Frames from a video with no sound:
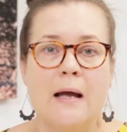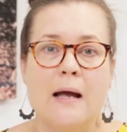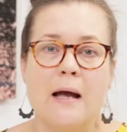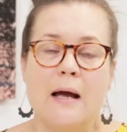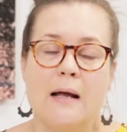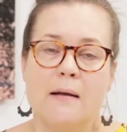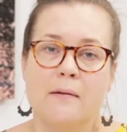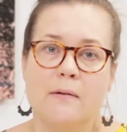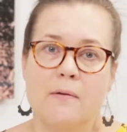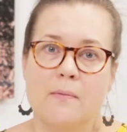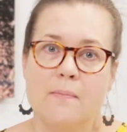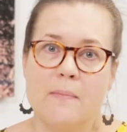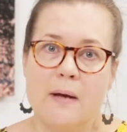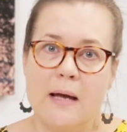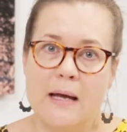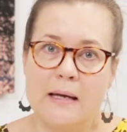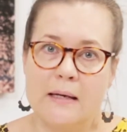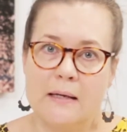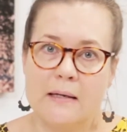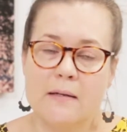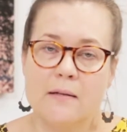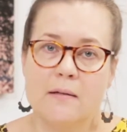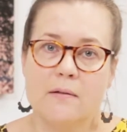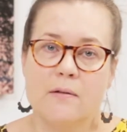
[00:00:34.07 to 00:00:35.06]
and to
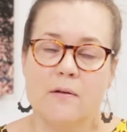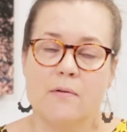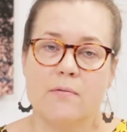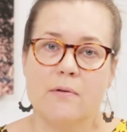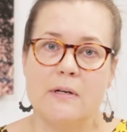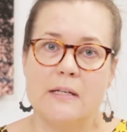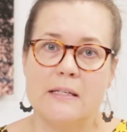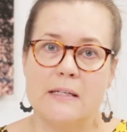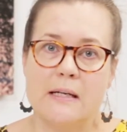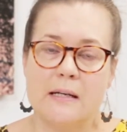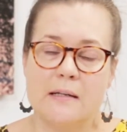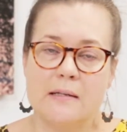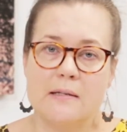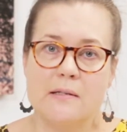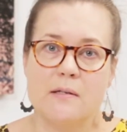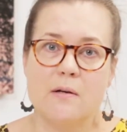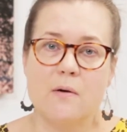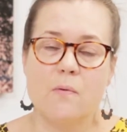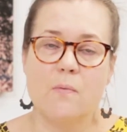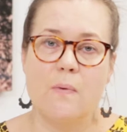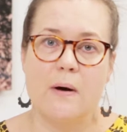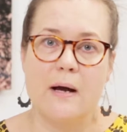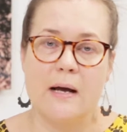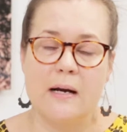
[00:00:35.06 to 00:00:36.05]
make the results
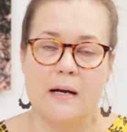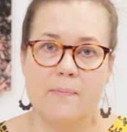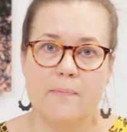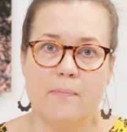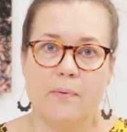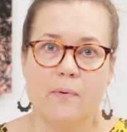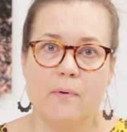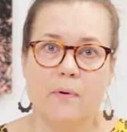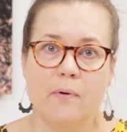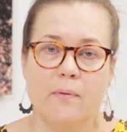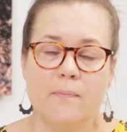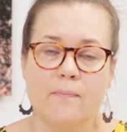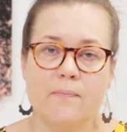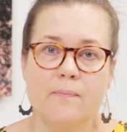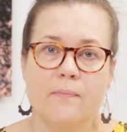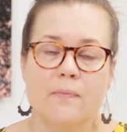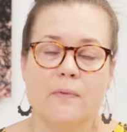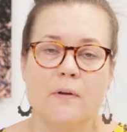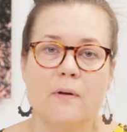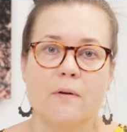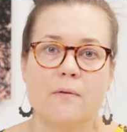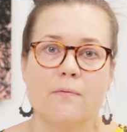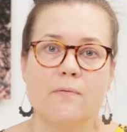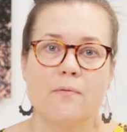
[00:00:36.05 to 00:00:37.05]
available
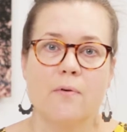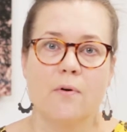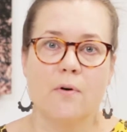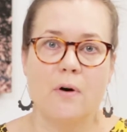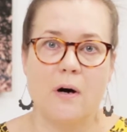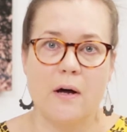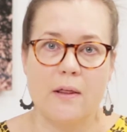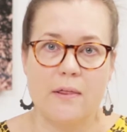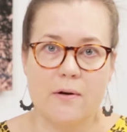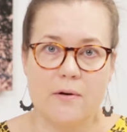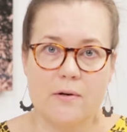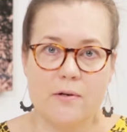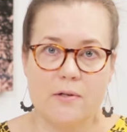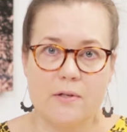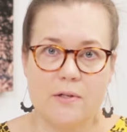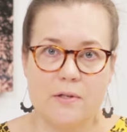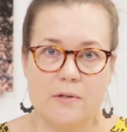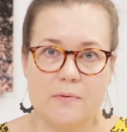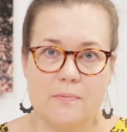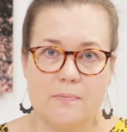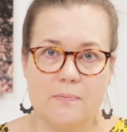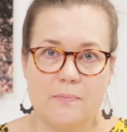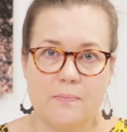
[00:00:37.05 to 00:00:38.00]
for others.